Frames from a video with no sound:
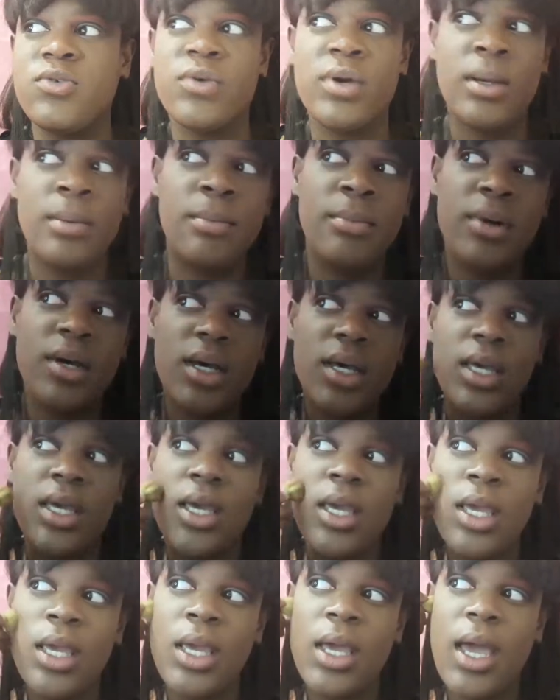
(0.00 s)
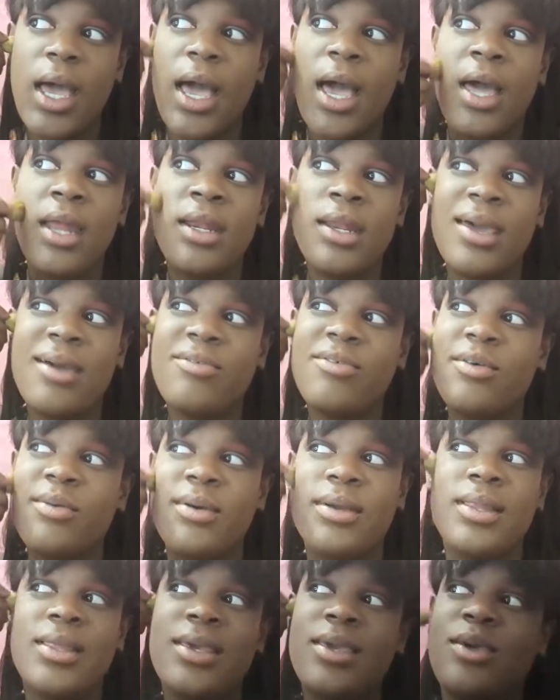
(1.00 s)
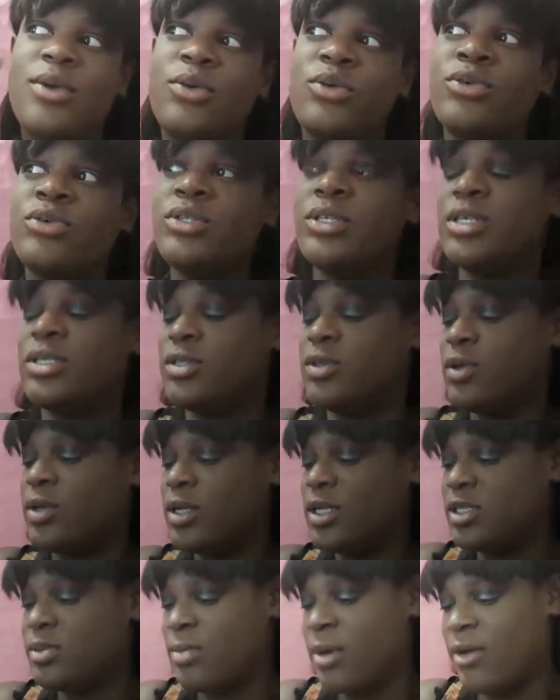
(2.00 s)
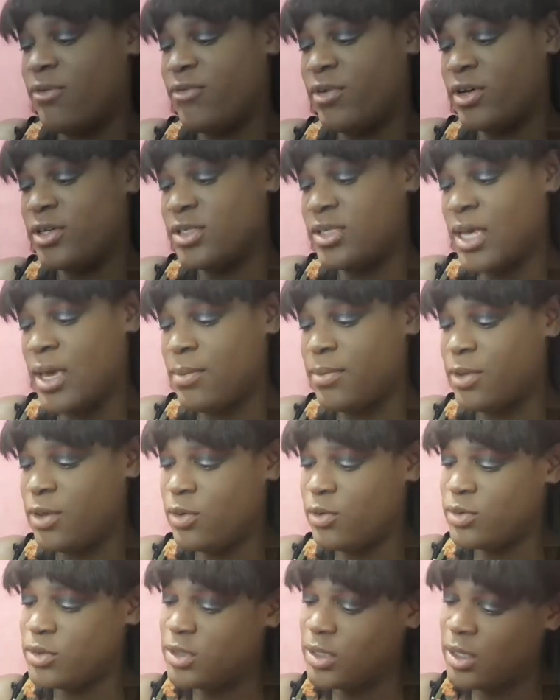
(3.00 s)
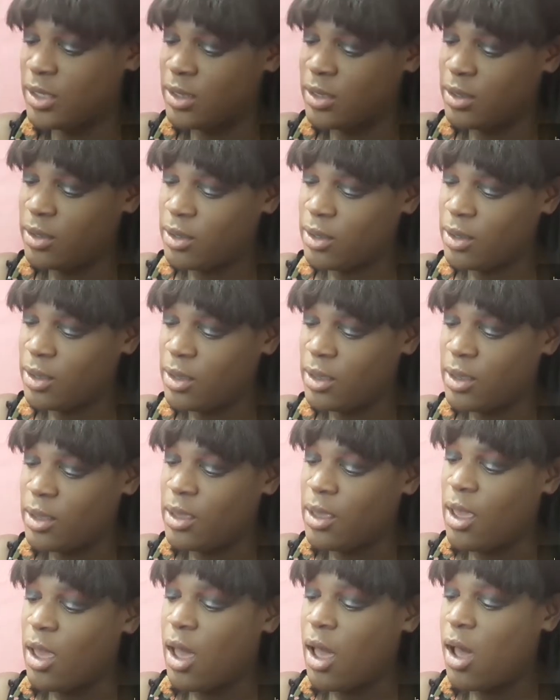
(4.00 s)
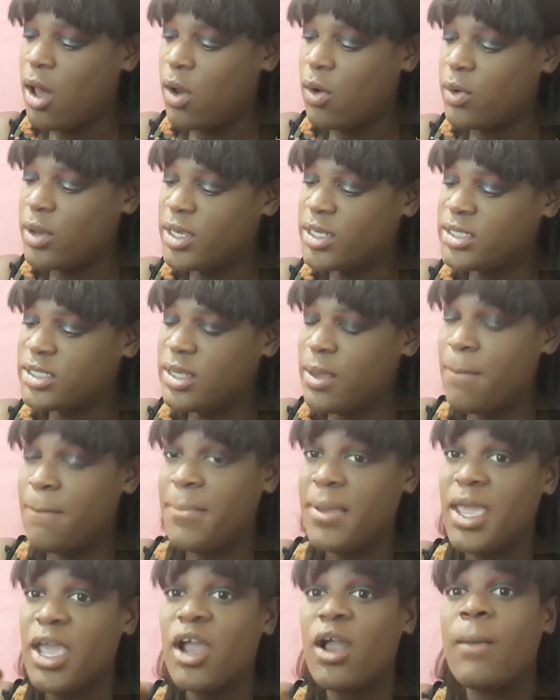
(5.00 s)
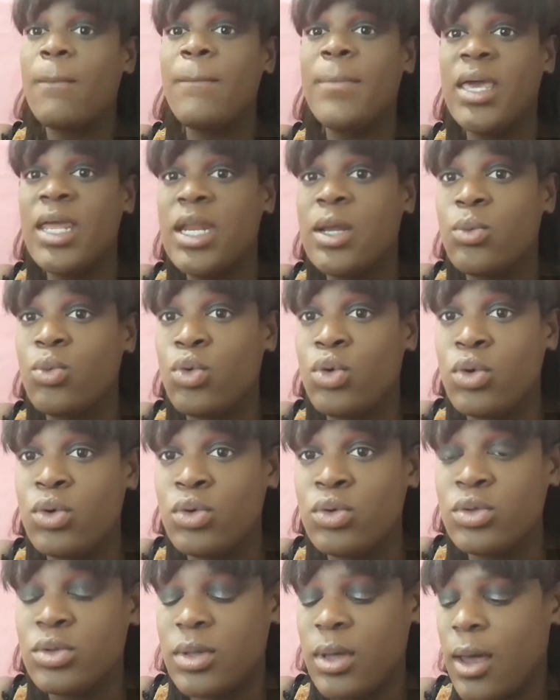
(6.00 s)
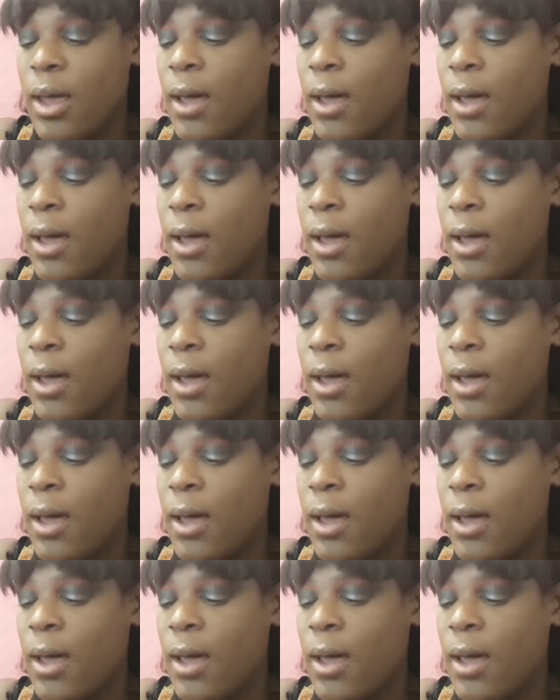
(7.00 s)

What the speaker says: from, but I never really use it. So this is my first time using it. Oh, it's a Bare Mineral